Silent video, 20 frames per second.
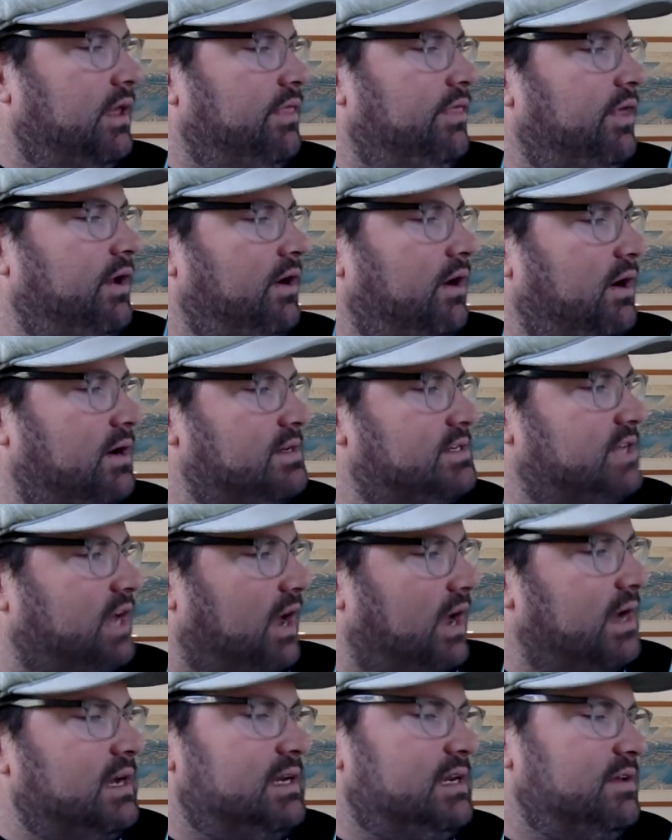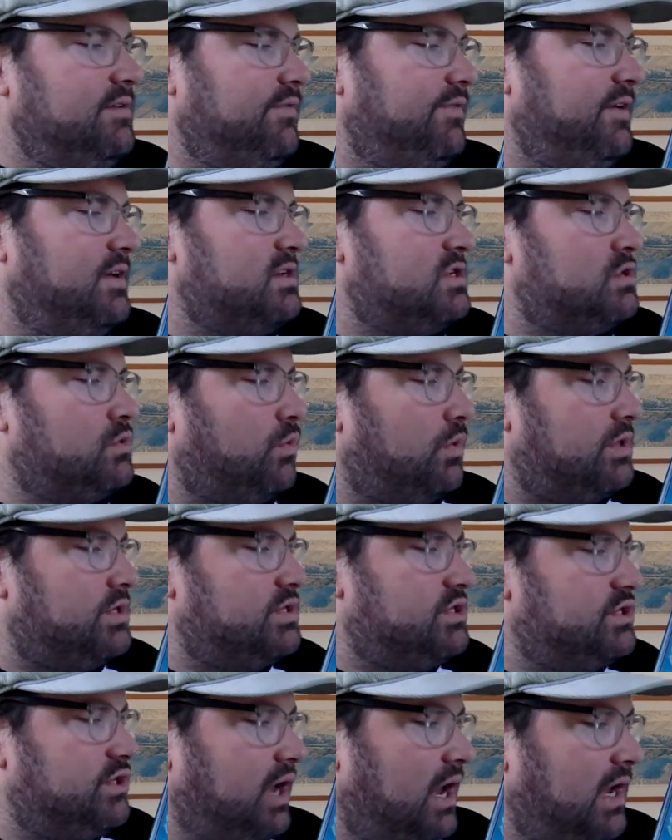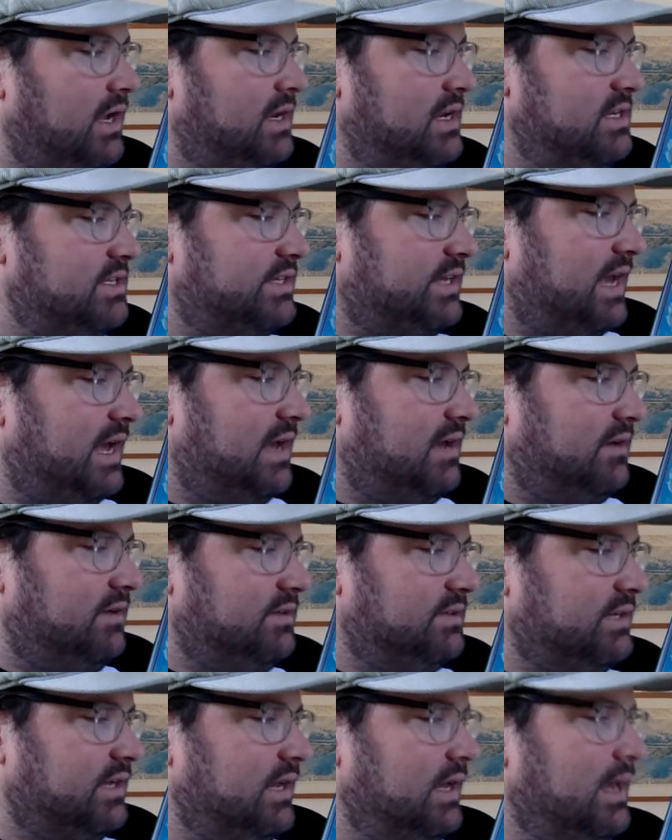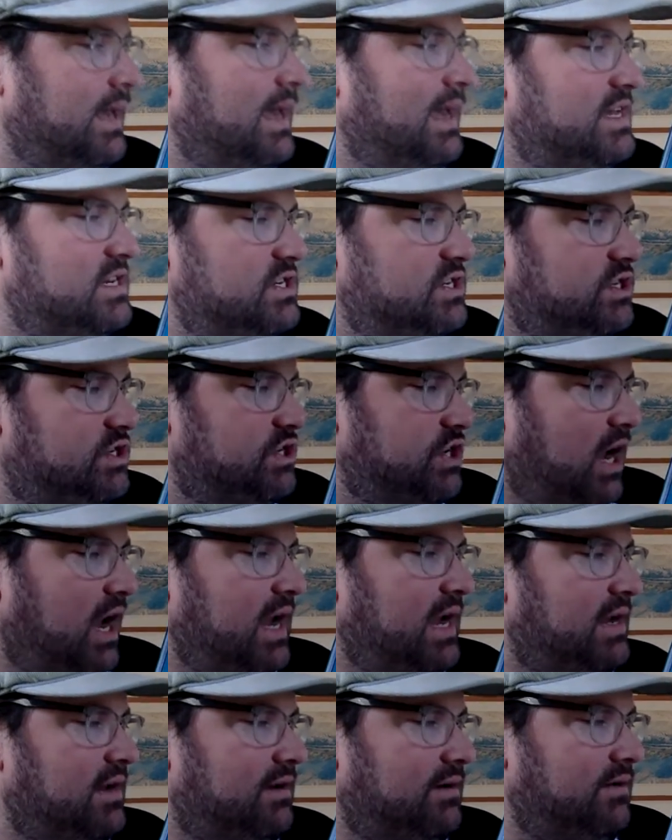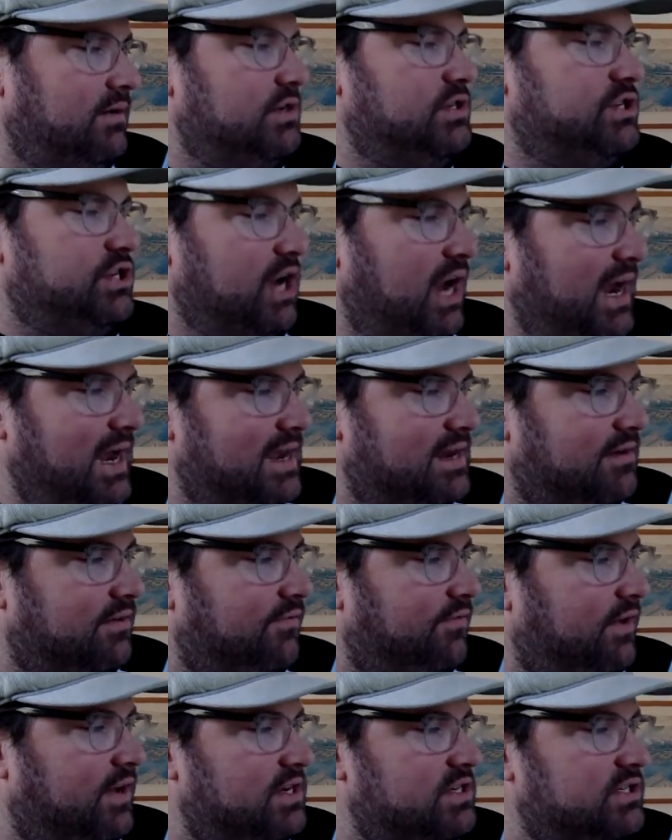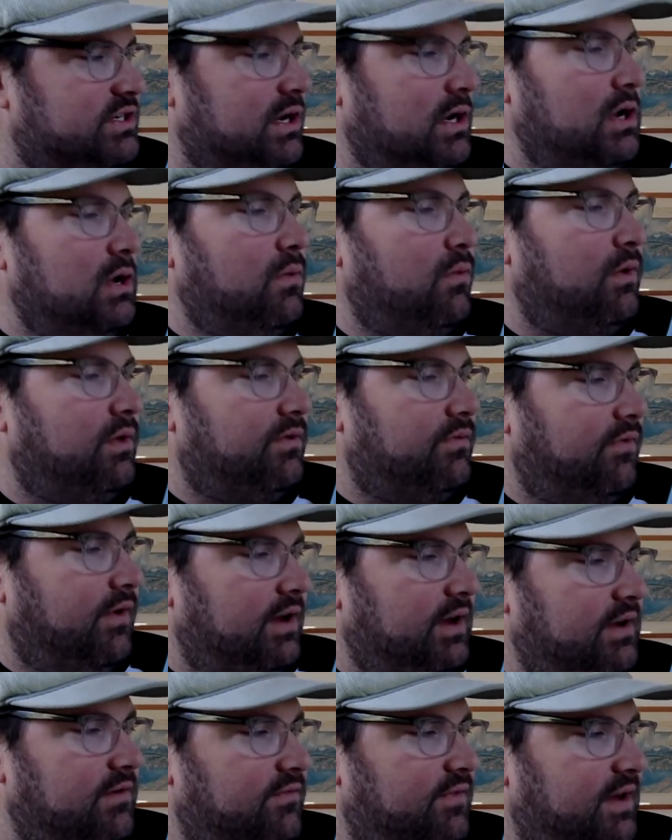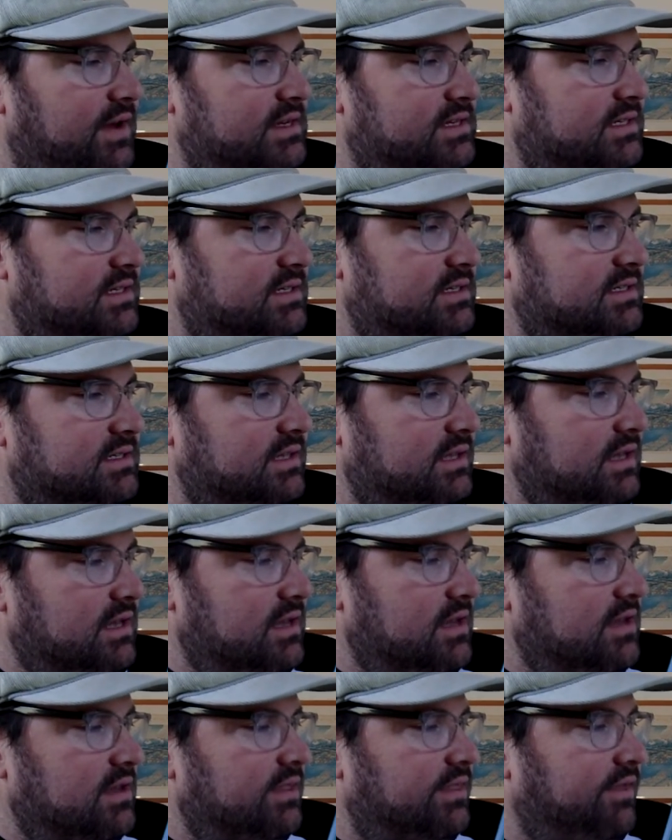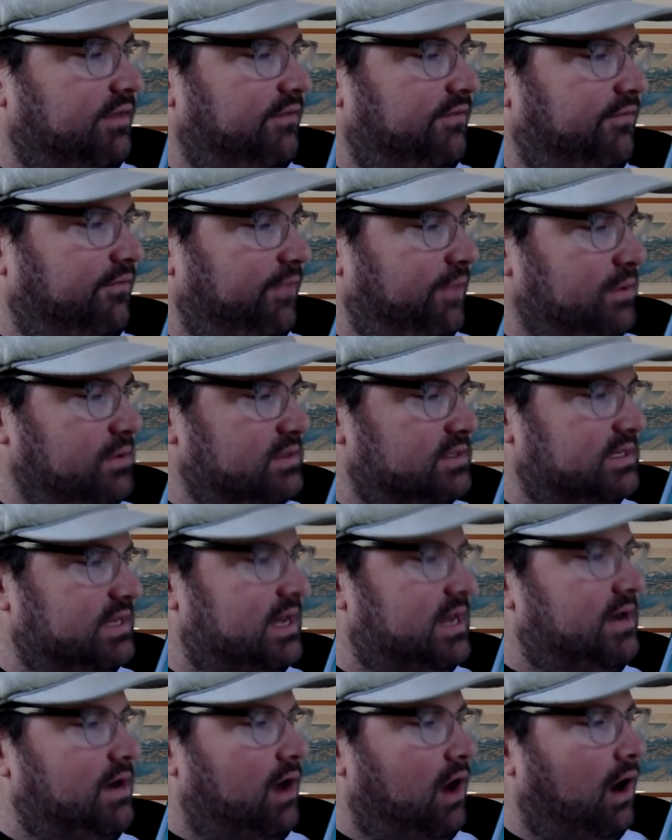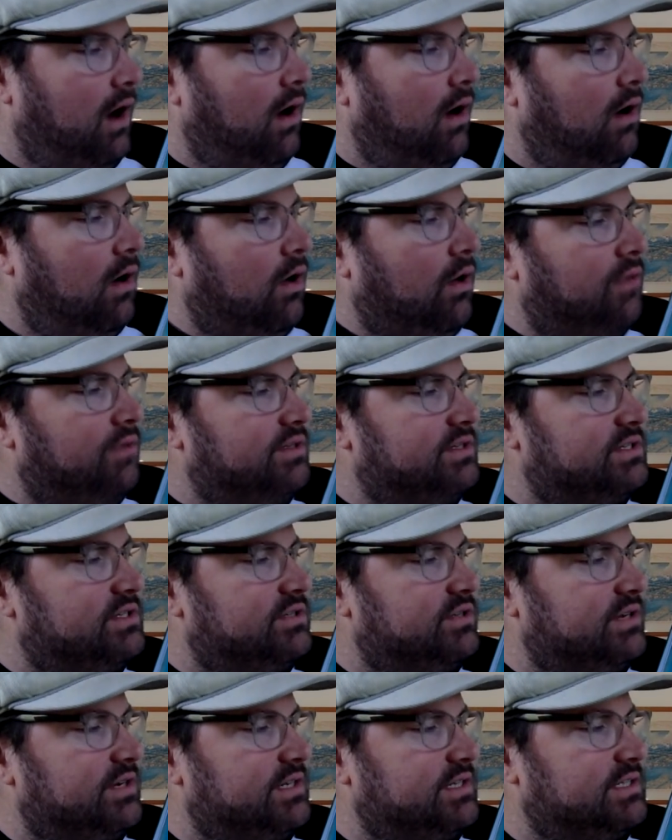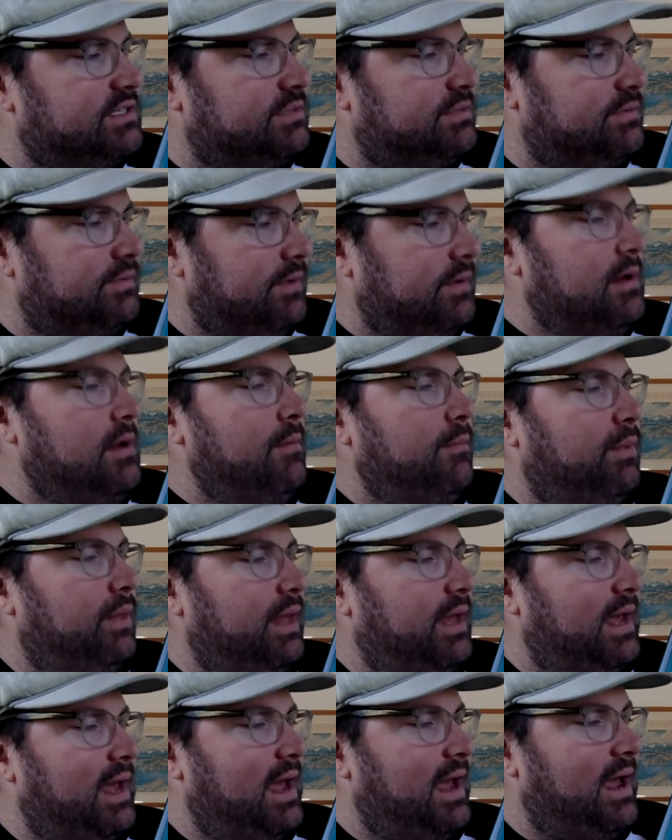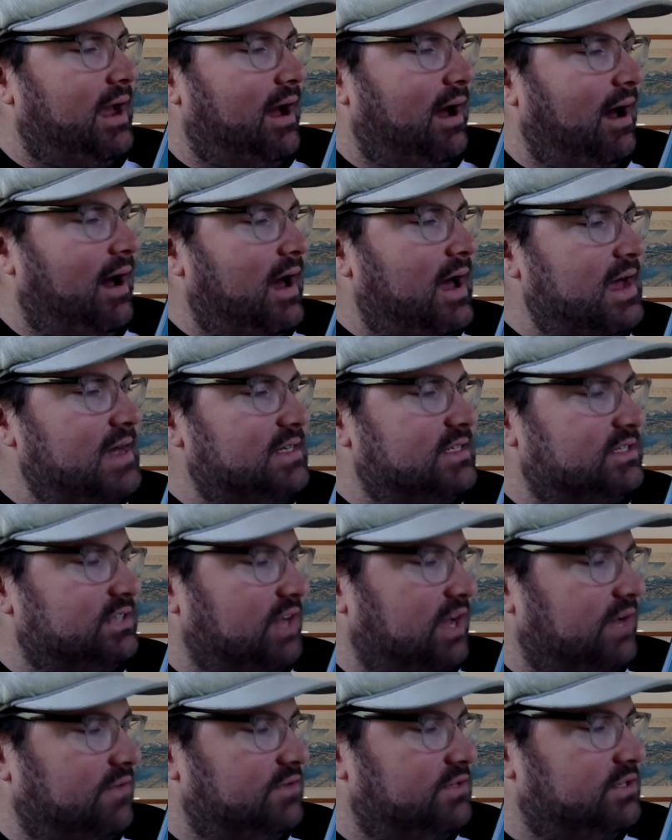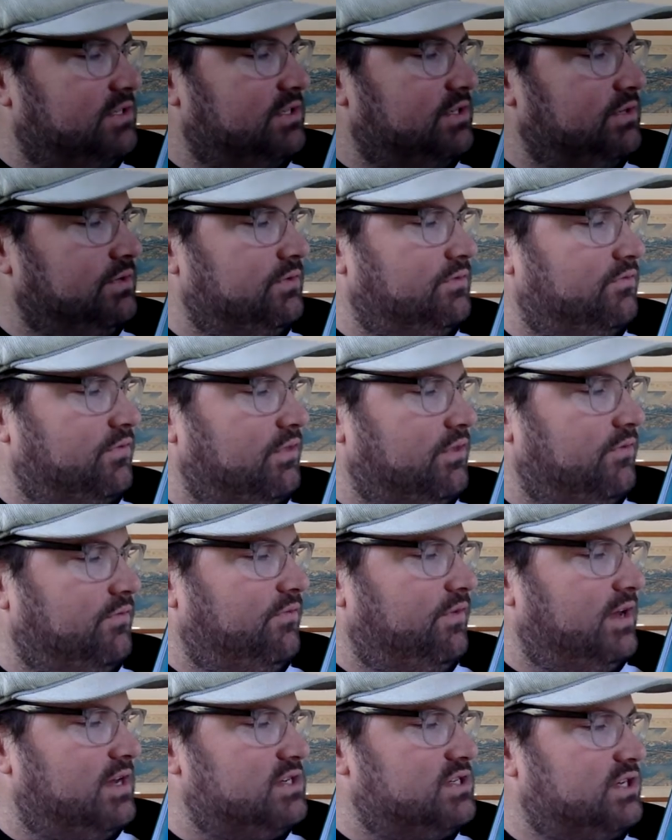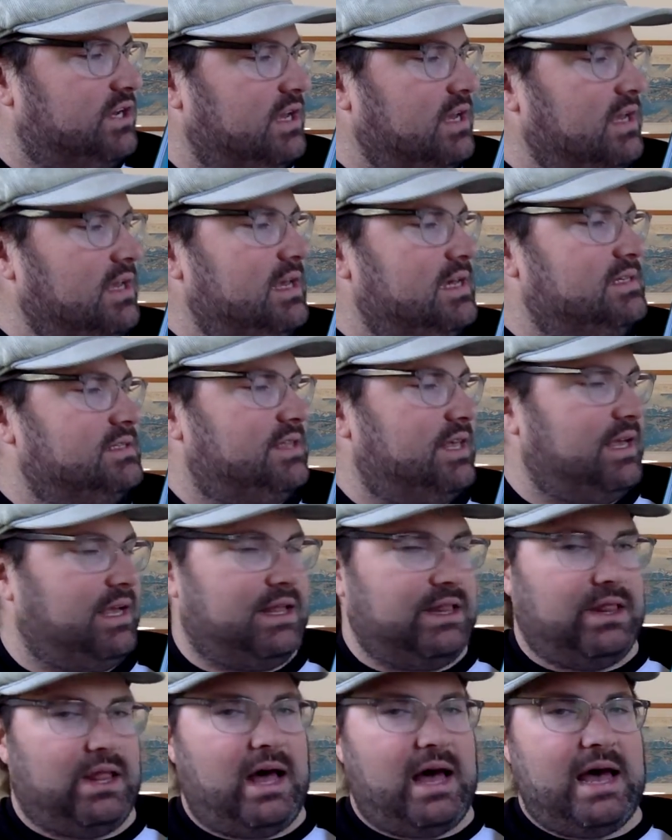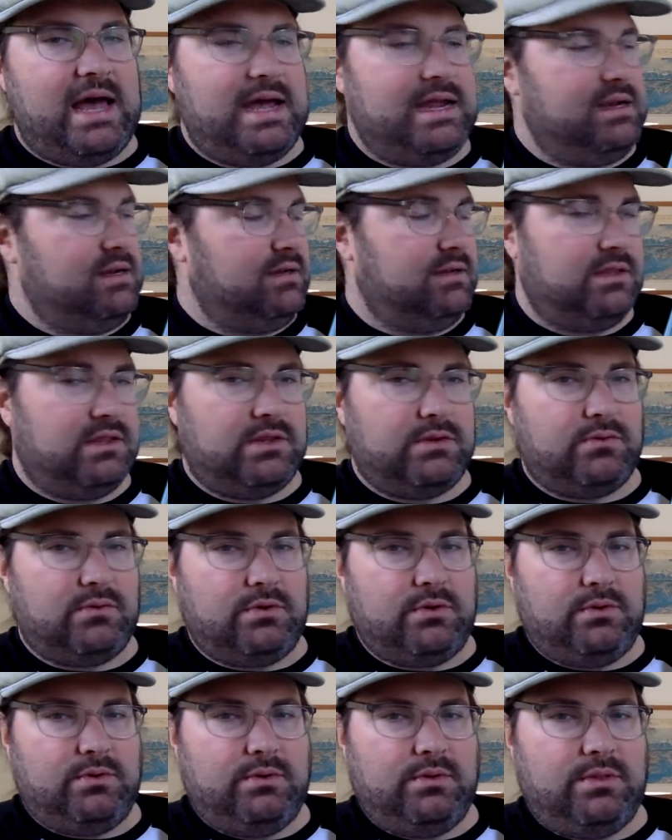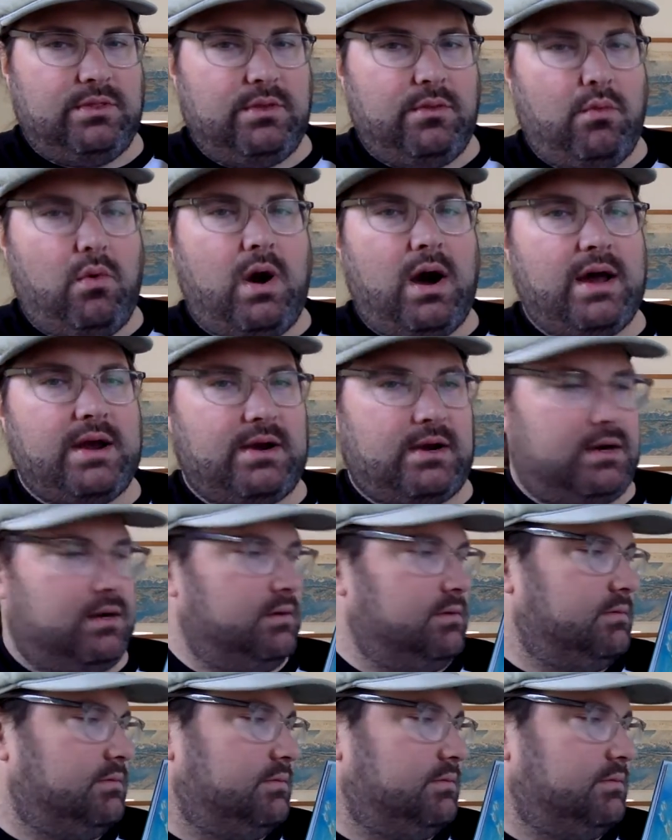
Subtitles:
There are tiny fish with shiny scales and giant fish with funny faces. The flute and all the strings play a high, soft tune for the fish as they glide through the water.